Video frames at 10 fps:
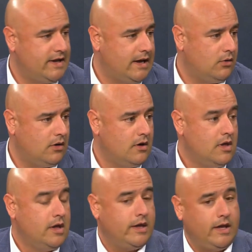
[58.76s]
hour,
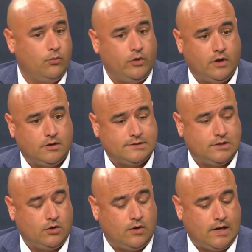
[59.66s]
and we
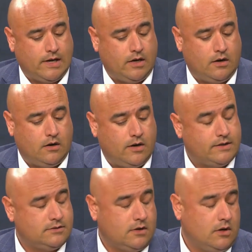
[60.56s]
also hire
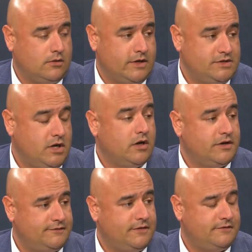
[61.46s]
as low as young
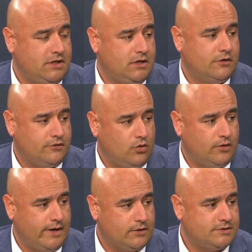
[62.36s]
as 15 years old
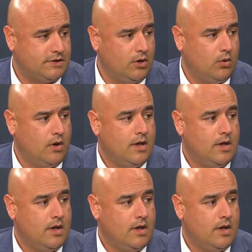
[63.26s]
now. So